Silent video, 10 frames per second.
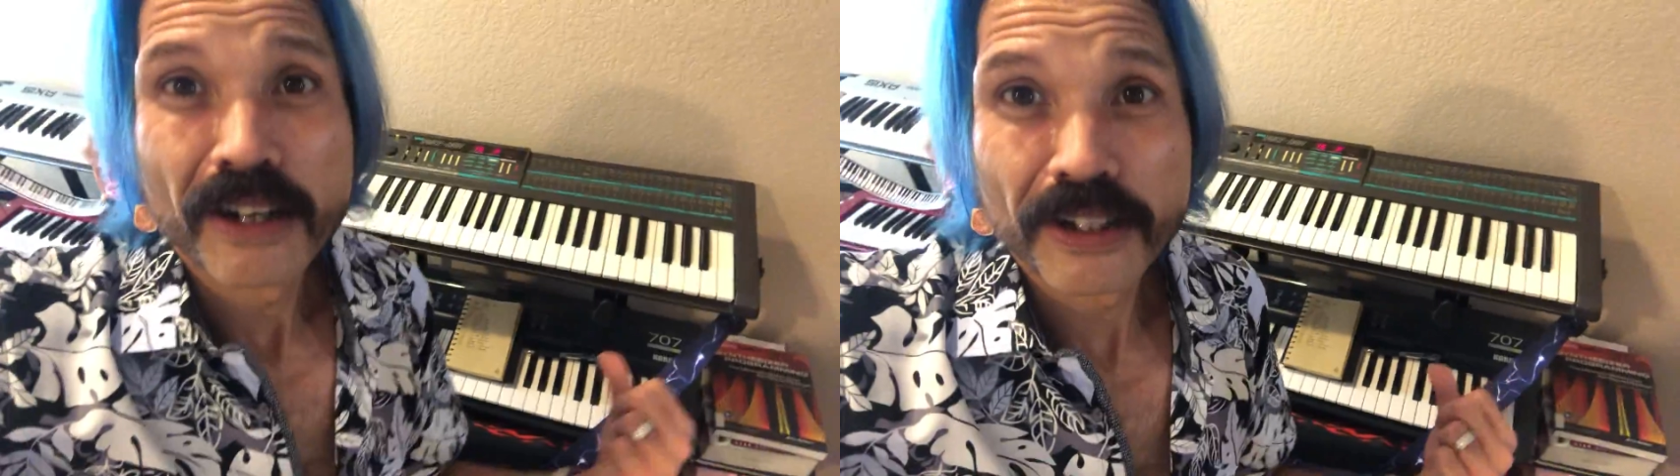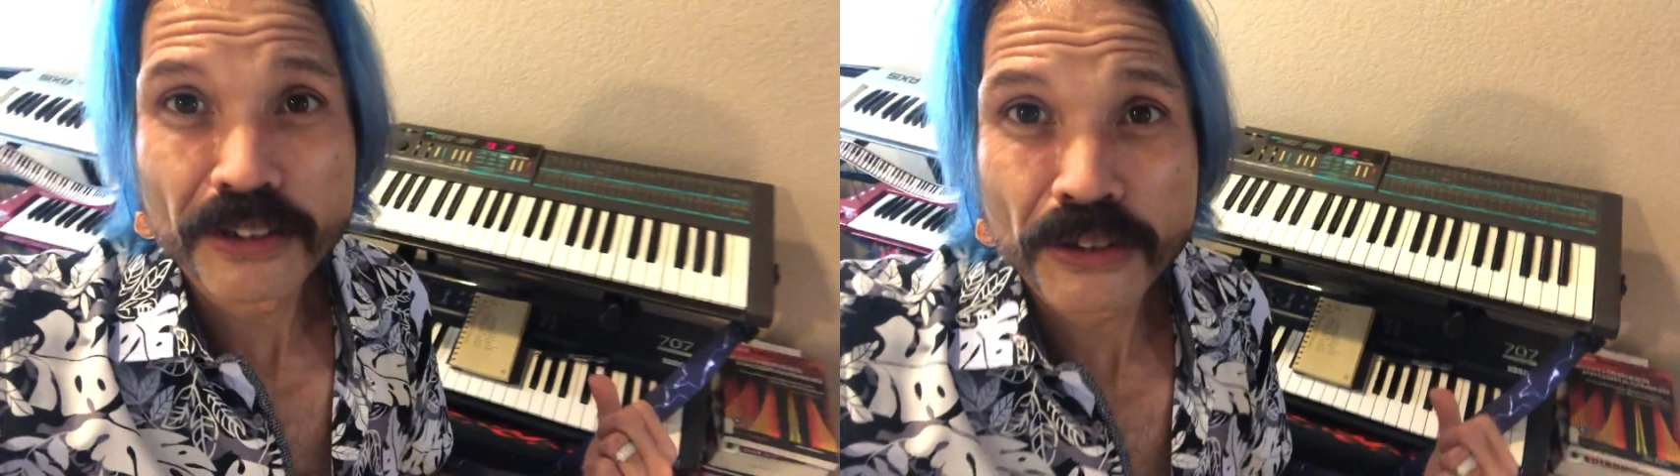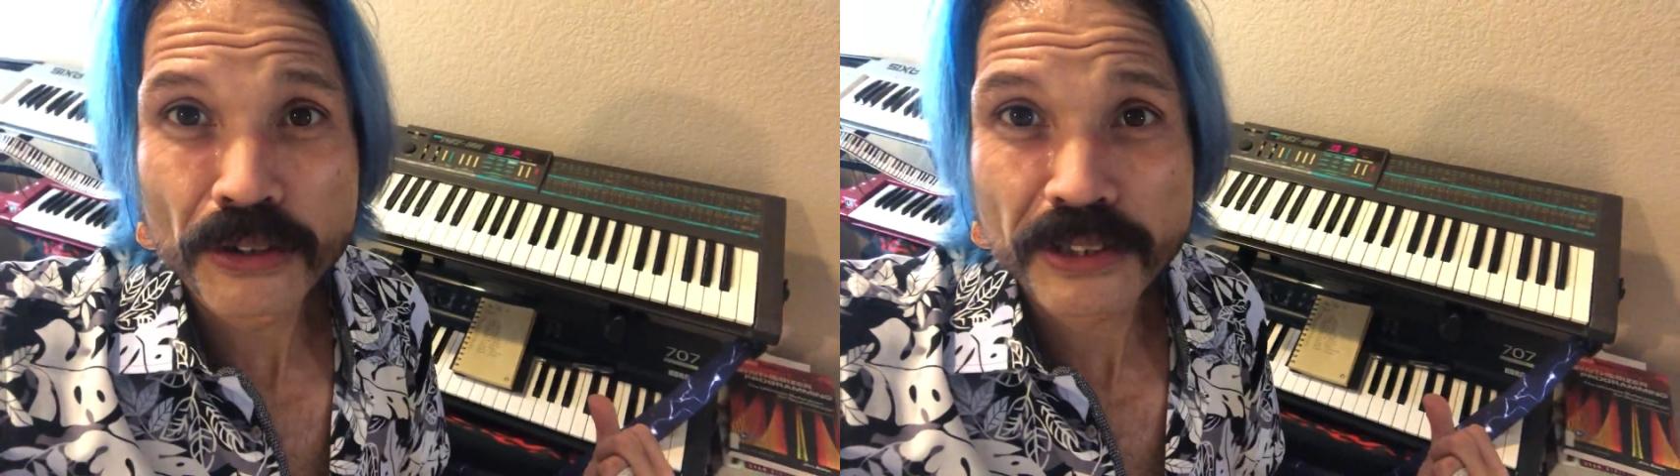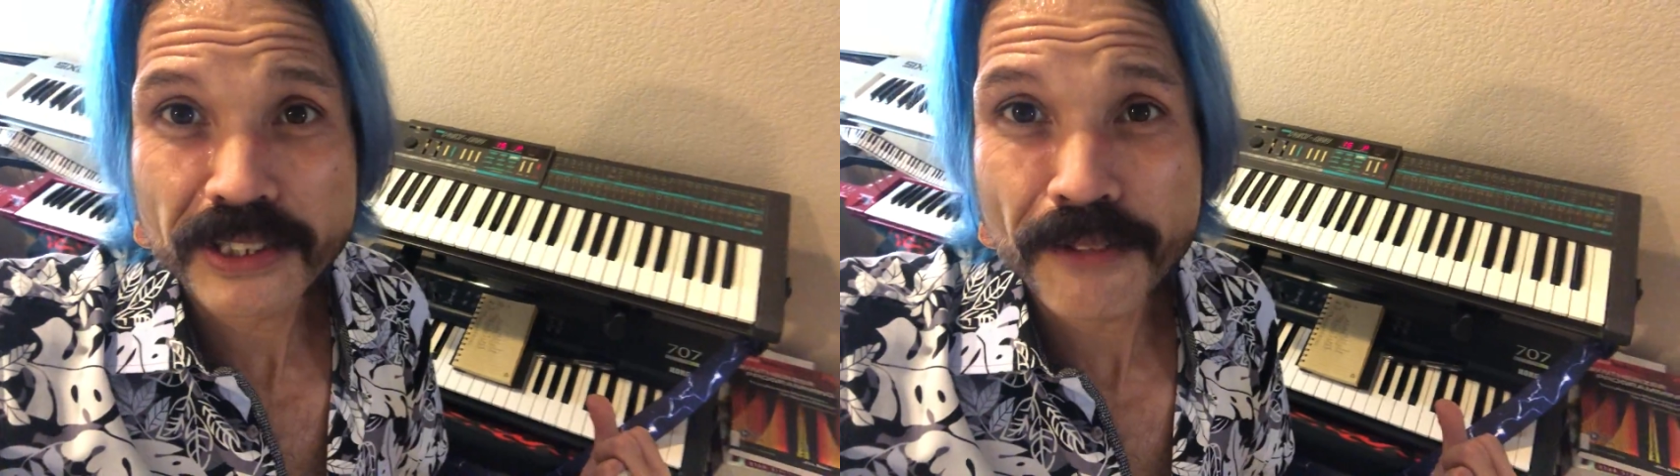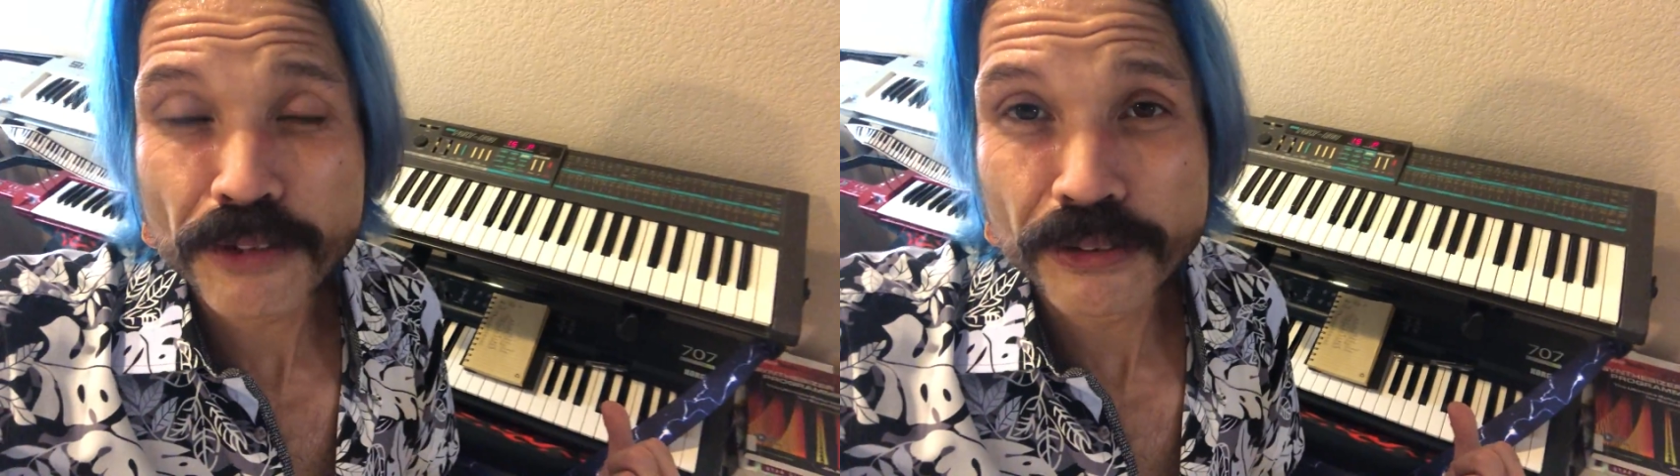on the Korg
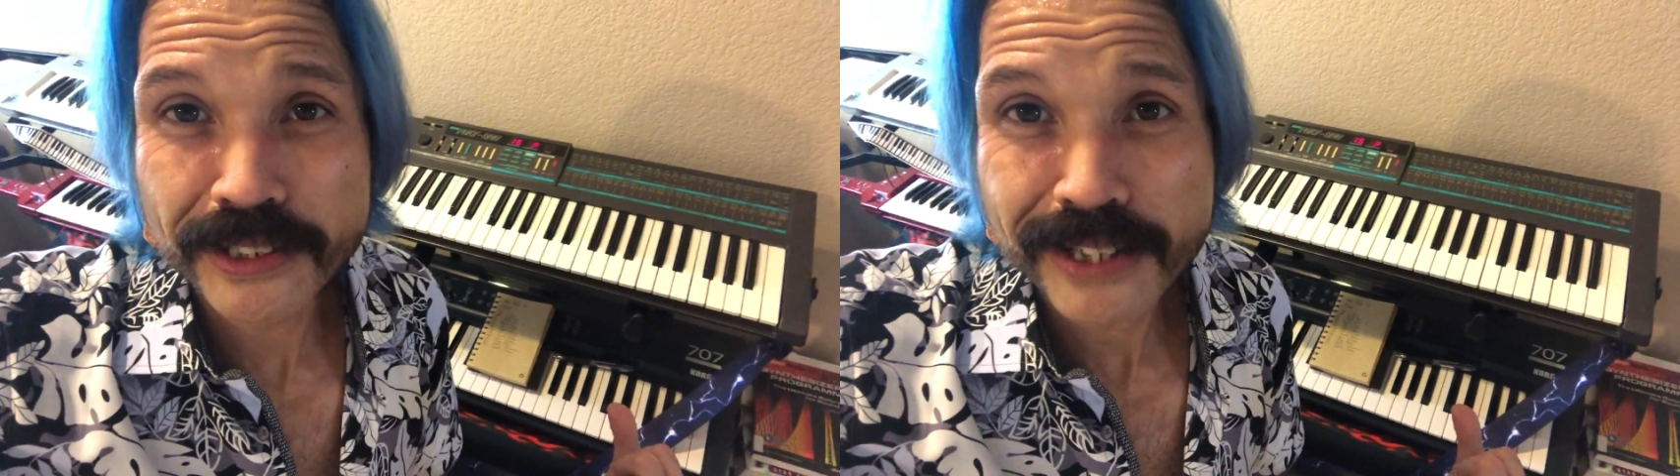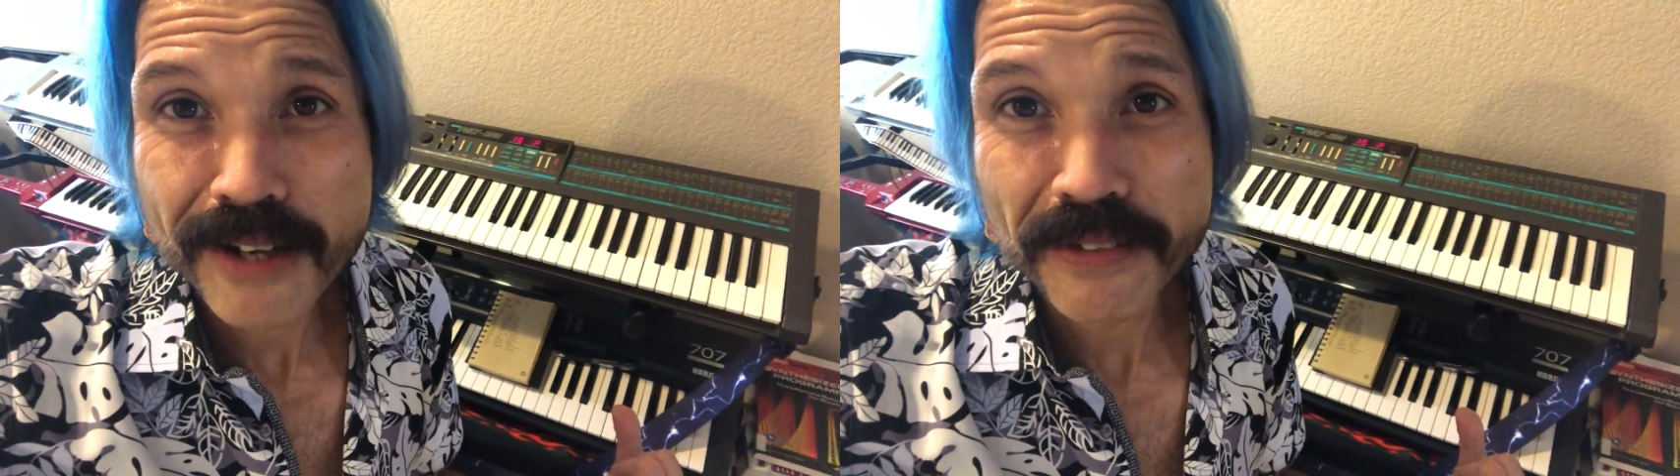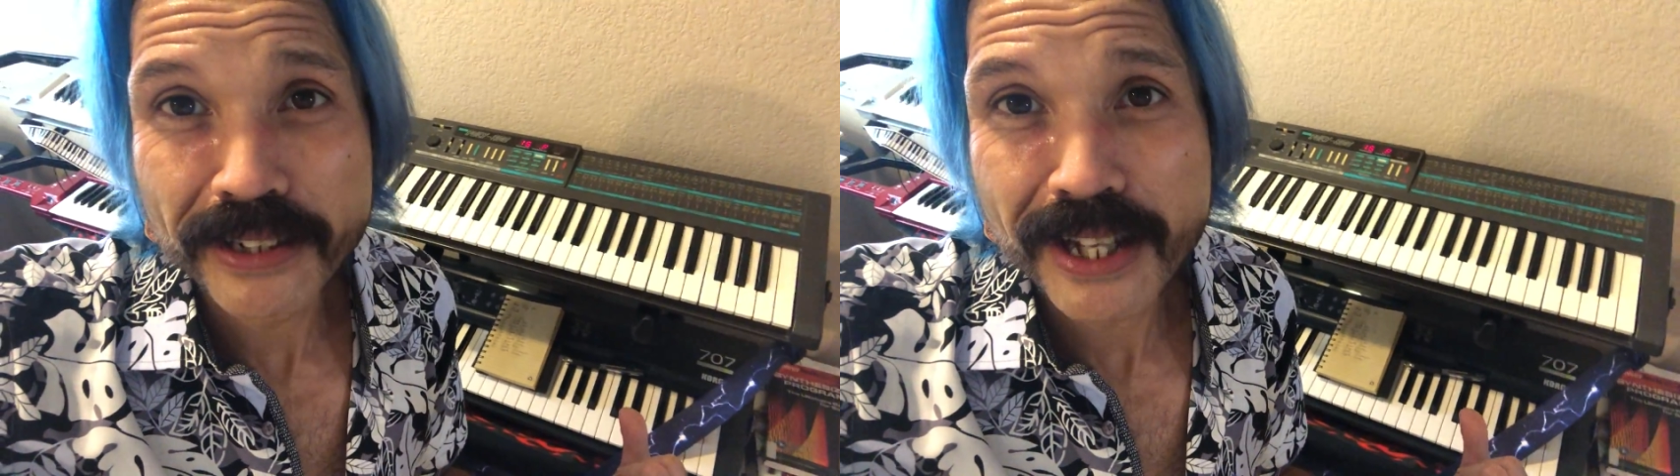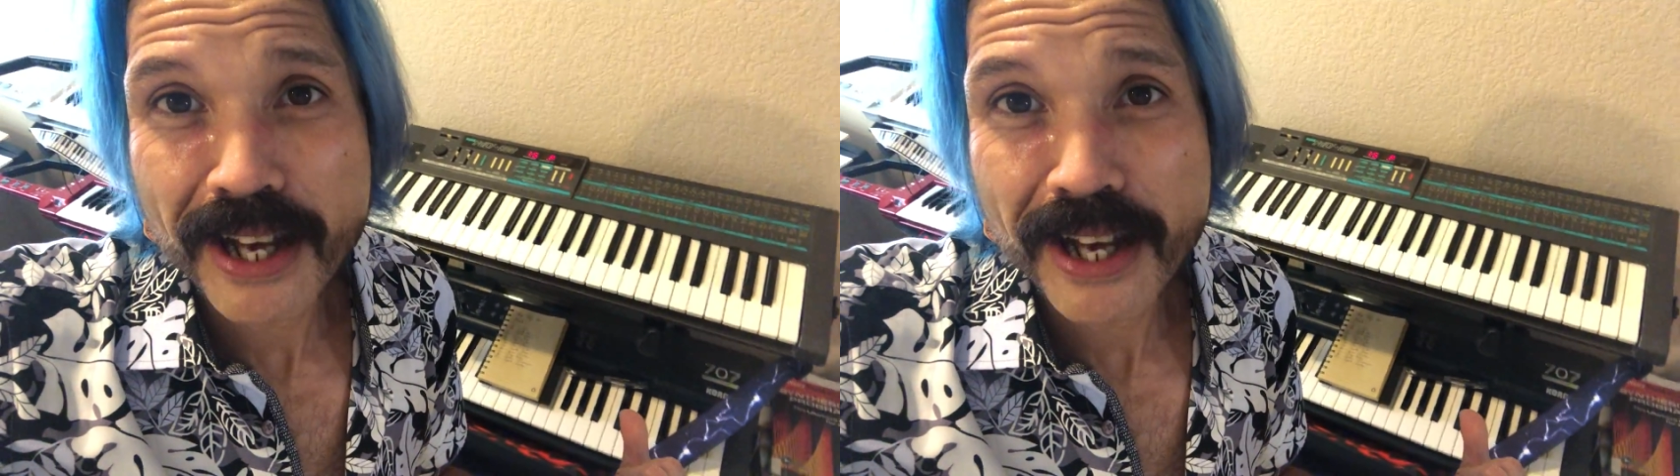707.